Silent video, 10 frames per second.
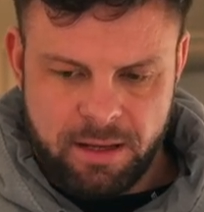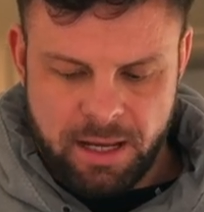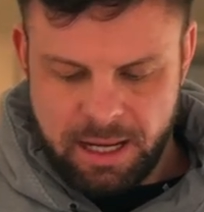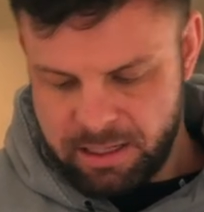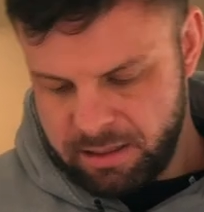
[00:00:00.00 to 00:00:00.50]

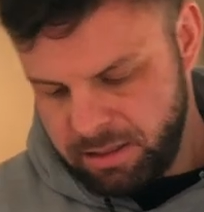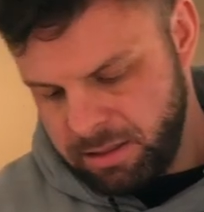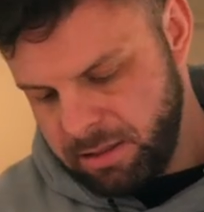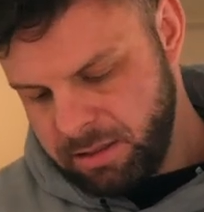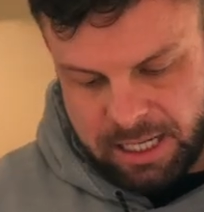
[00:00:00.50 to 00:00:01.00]
and
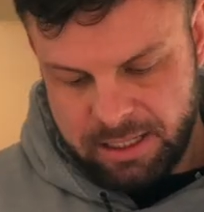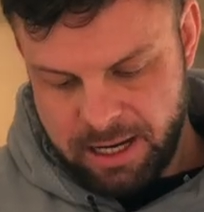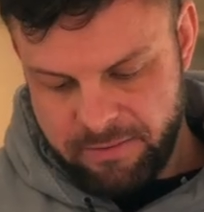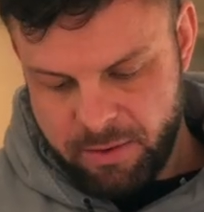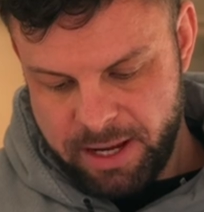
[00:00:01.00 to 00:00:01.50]

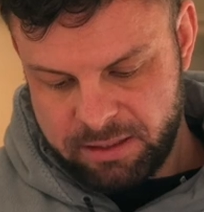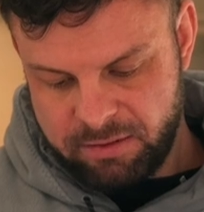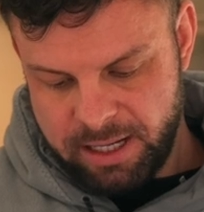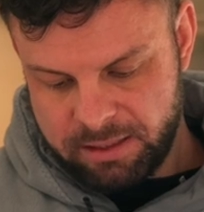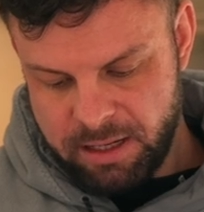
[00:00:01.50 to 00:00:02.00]
dandelion root
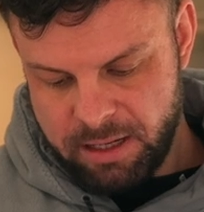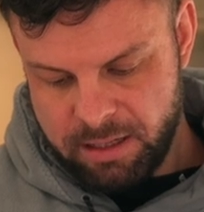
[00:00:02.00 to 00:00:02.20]
extract.